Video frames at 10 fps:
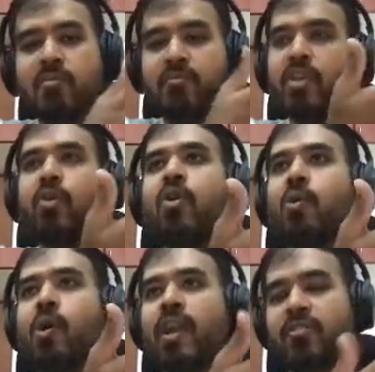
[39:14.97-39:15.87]
We don't know
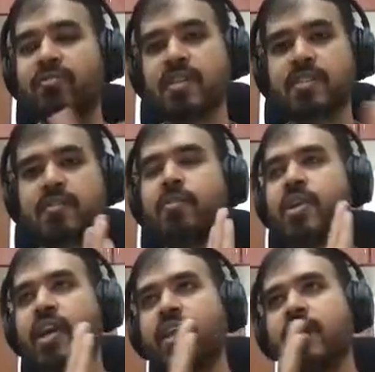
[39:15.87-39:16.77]
what f is, but
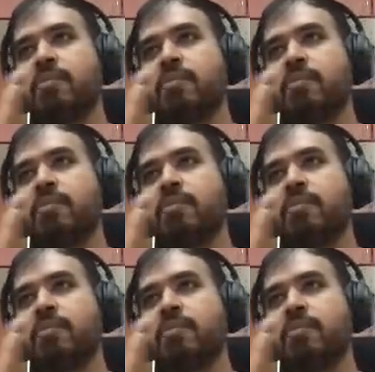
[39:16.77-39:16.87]
you can keep